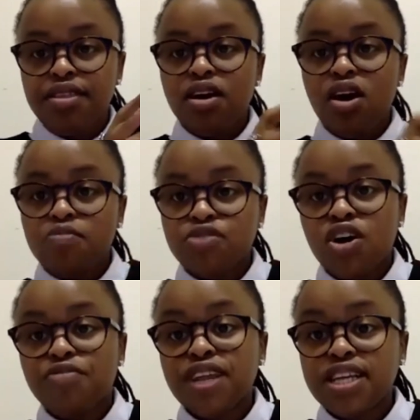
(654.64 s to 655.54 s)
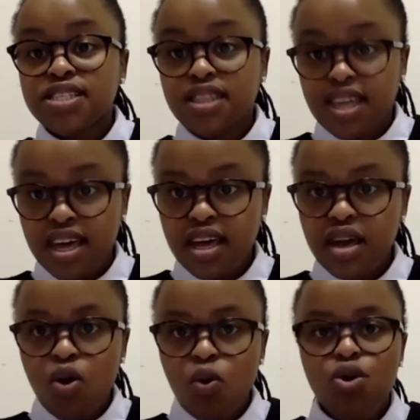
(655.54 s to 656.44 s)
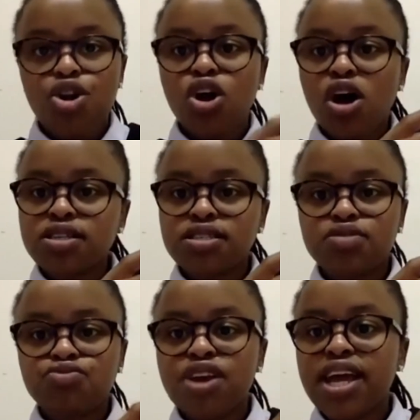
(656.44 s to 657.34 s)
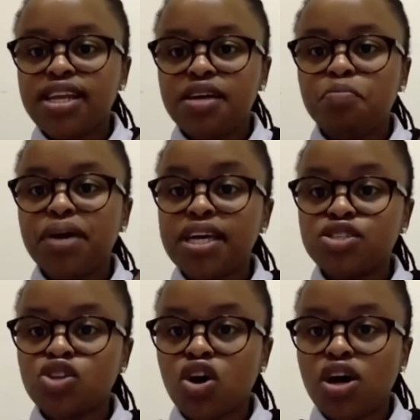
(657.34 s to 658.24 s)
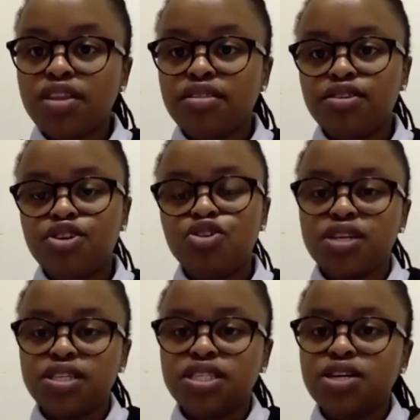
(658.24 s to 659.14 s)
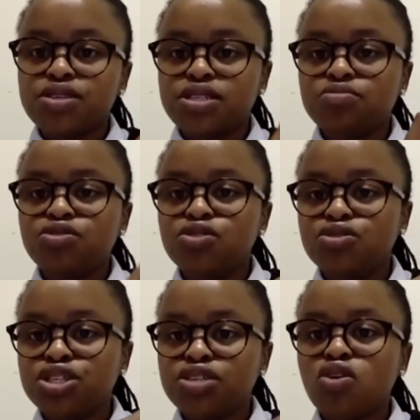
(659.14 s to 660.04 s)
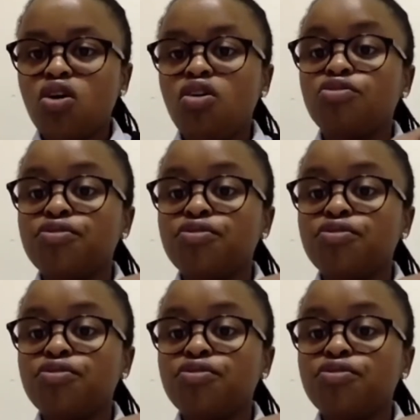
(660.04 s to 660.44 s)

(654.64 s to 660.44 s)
the armed conflicts there were not really based on, the terrorism notions of